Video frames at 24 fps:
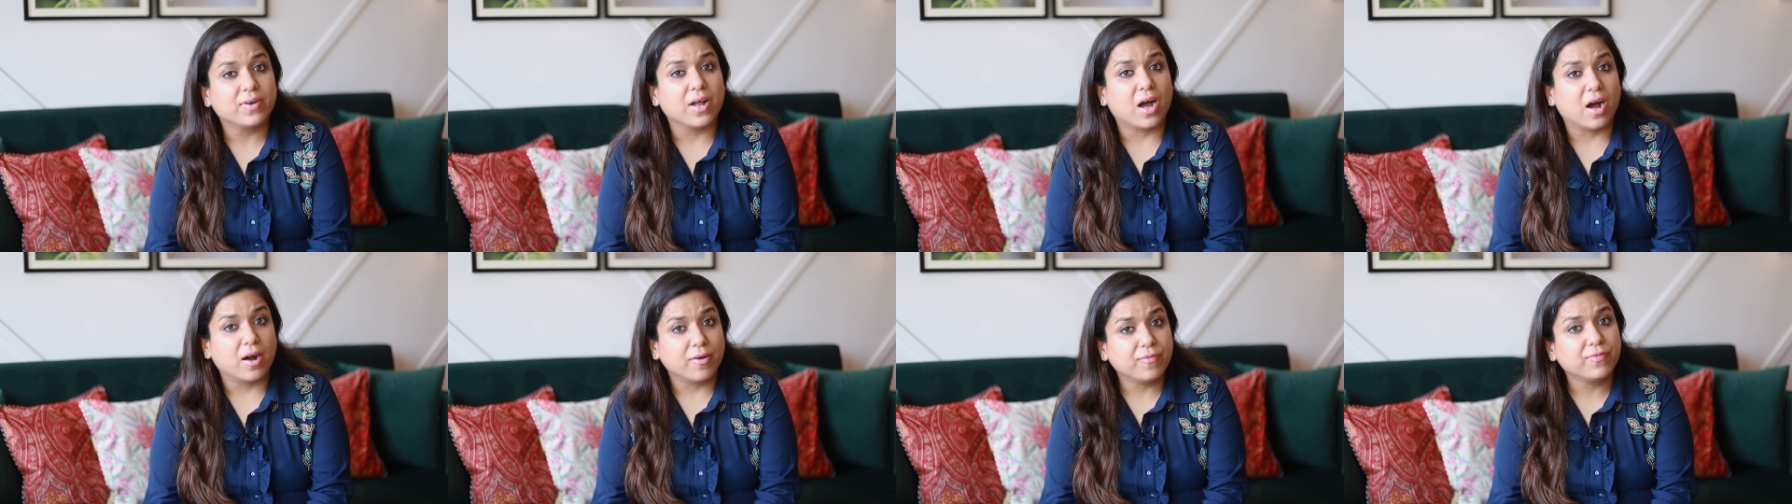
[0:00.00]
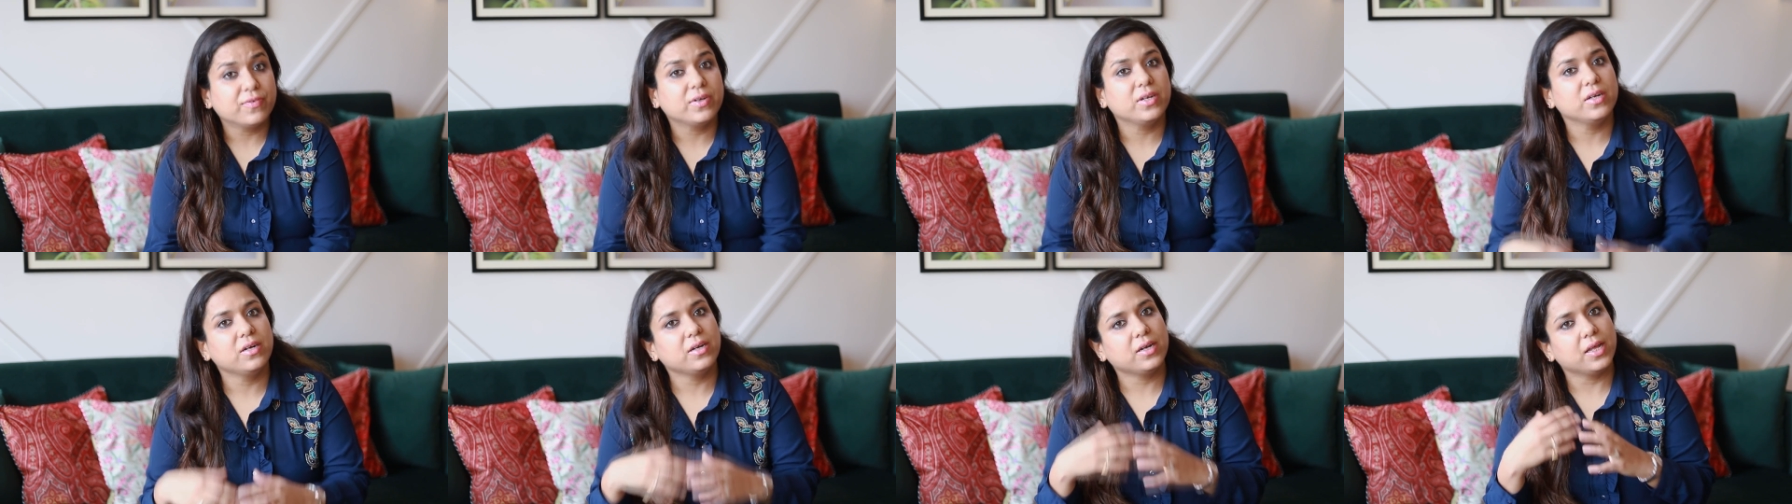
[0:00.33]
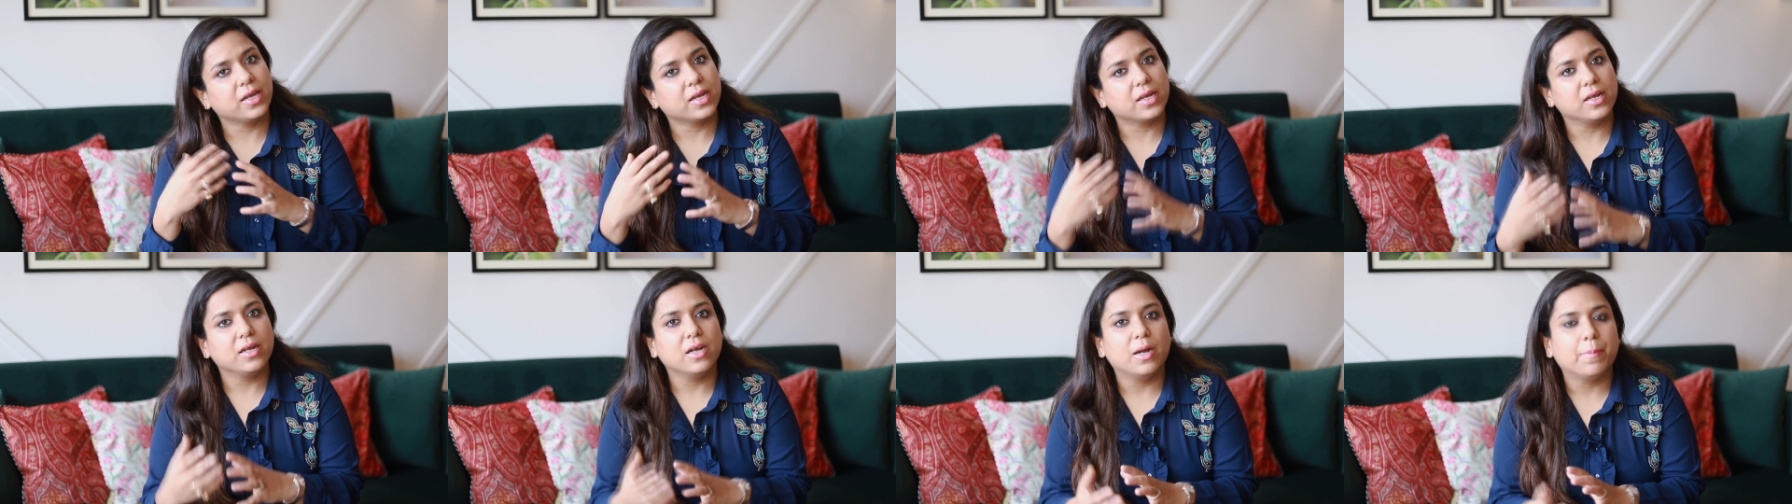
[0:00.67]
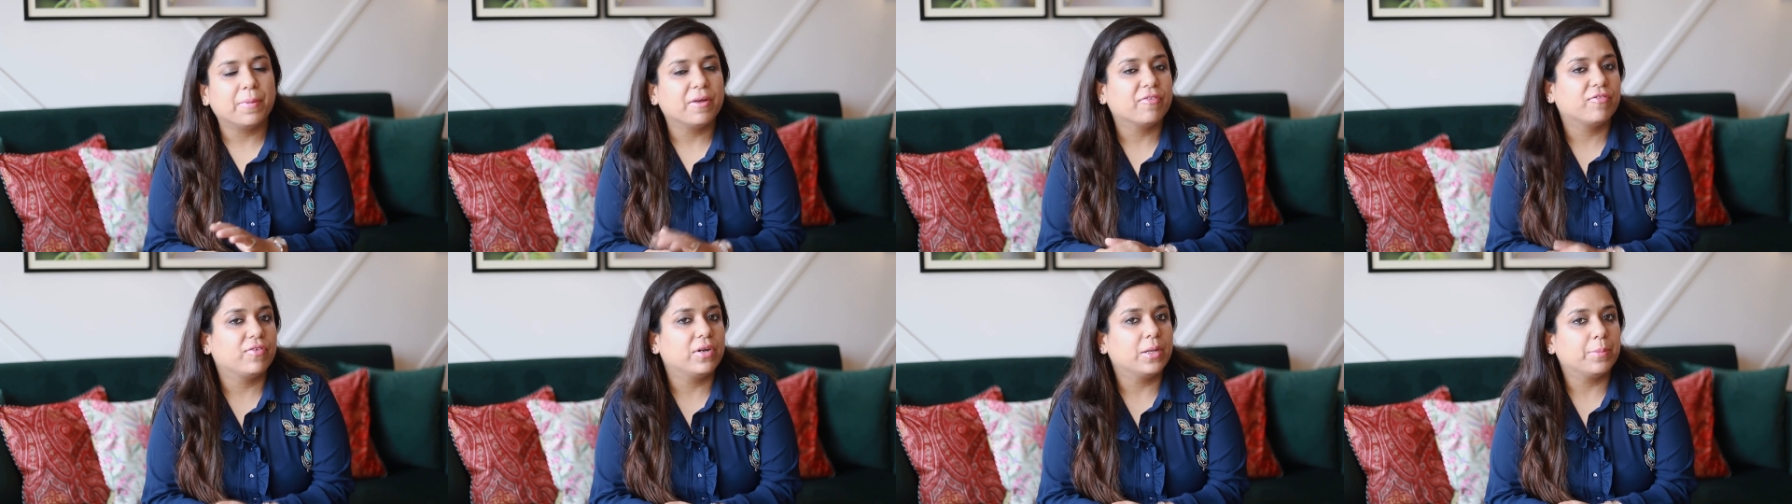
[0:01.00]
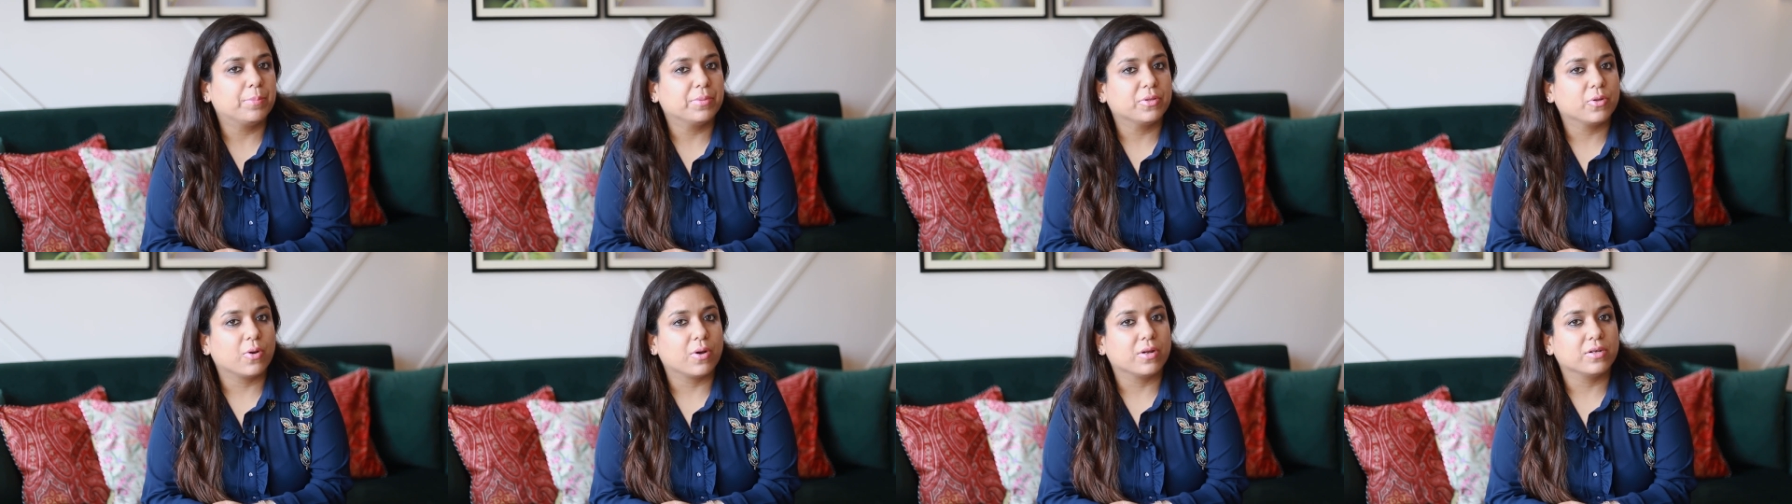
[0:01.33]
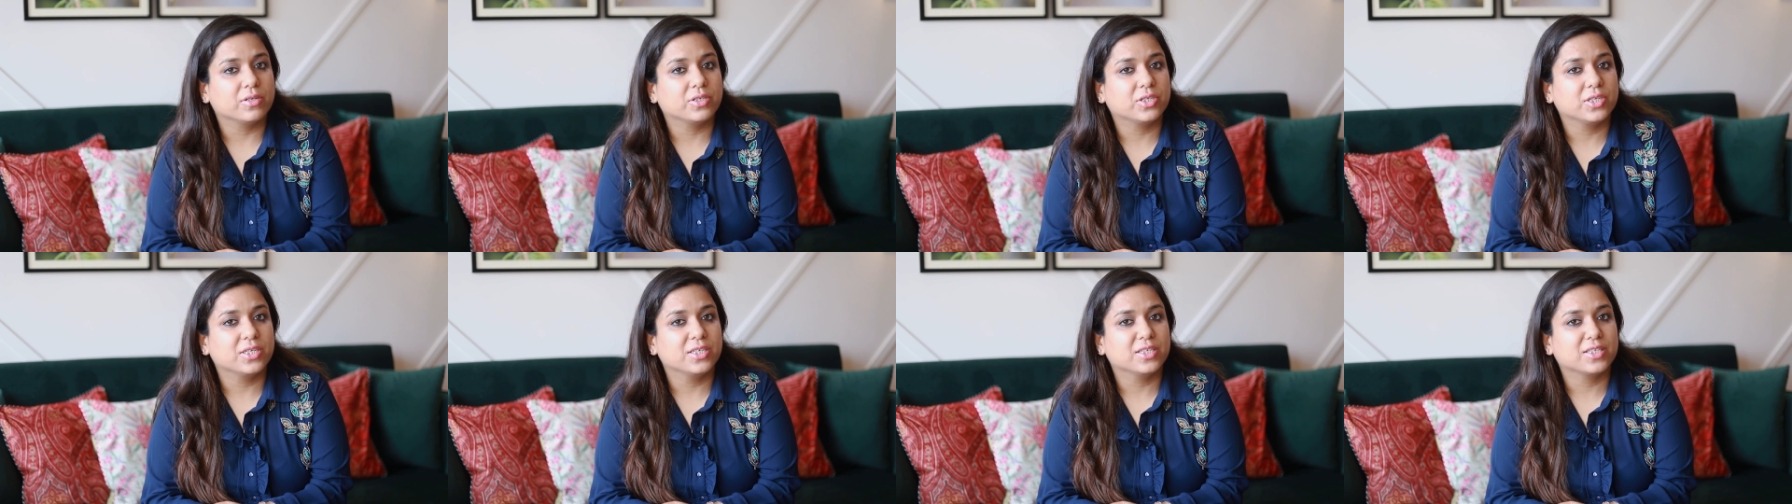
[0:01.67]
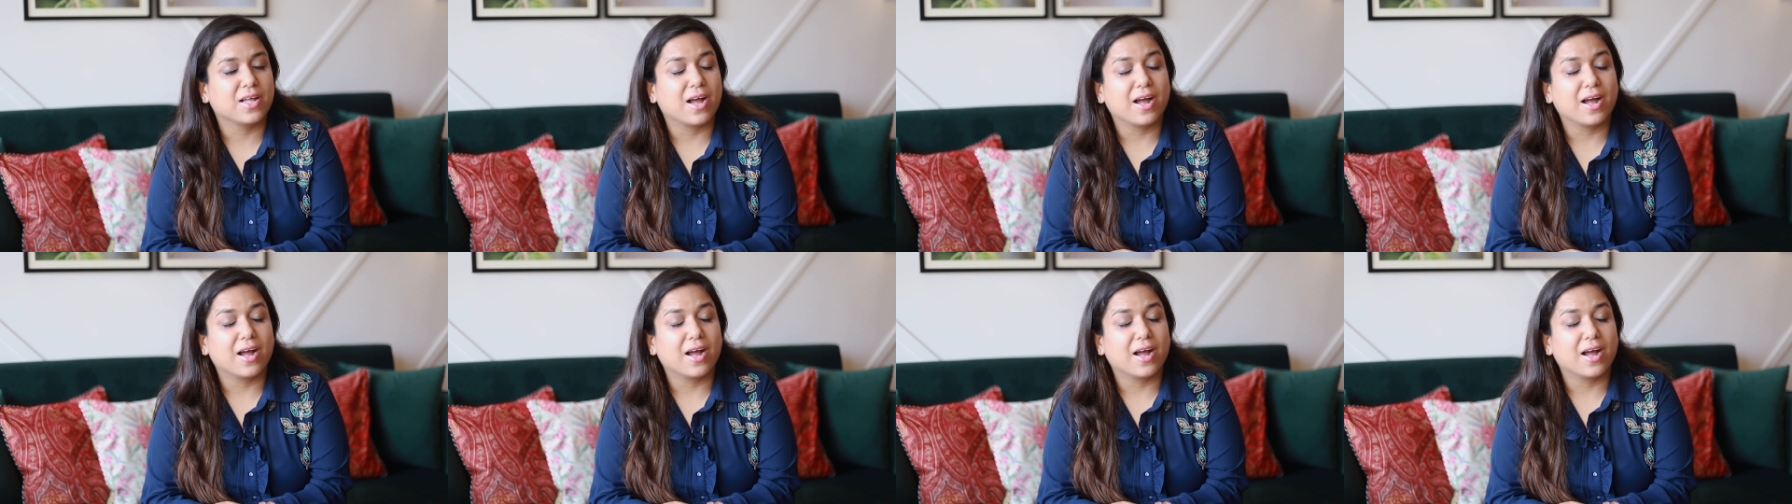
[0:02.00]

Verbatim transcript: after taking up M D pathology is